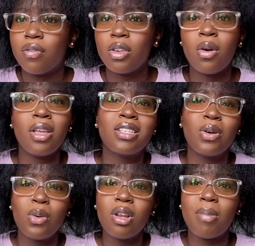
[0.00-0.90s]
You know, it's
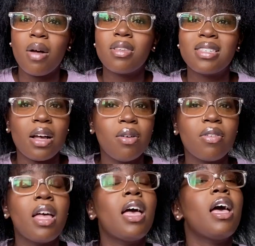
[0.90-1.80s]
all about self.
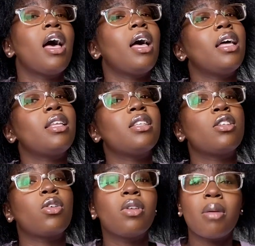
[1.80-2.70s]

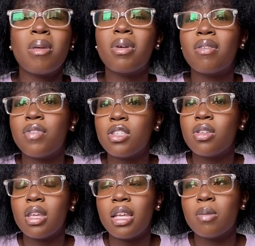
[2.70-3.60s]
And don't let people convince
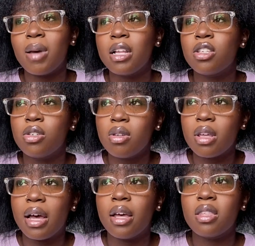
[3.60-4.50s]
you that it's bad to do
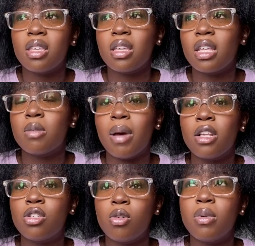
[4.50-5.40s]
that. I think it's
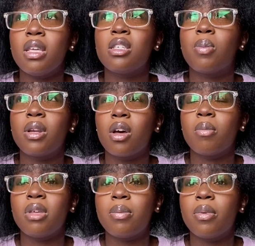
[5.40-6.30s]
bad to be depending
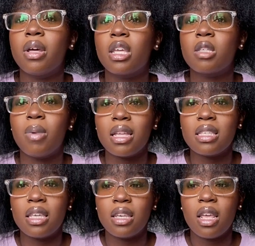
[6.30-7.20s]
on people and
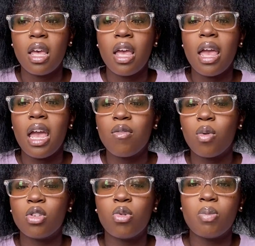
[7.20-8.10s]
expecting
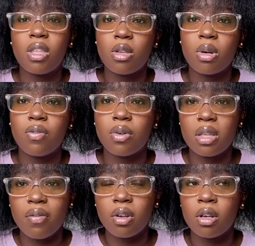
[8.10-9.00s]
everyone to always be there
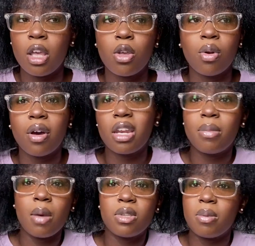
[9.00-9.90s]
24/7. Like, you're not going to
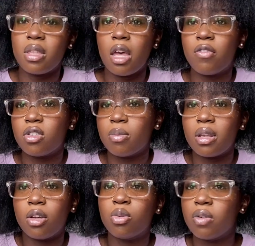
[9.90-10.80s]
be able to be there for somebody
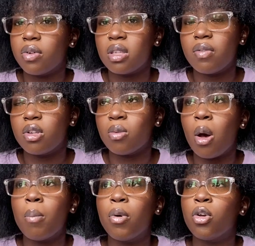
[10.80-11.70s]
else 24/7 as
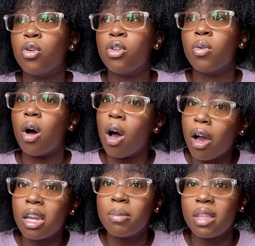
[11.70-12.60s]
well. But who you are
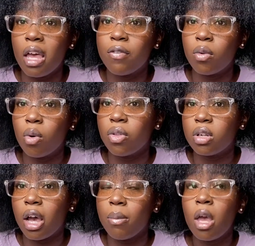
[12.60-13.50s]
going to be there for all the
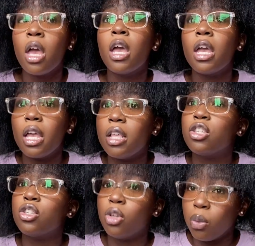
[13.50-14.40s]
time
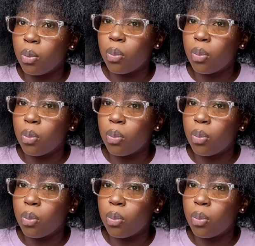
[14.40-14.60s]
is you.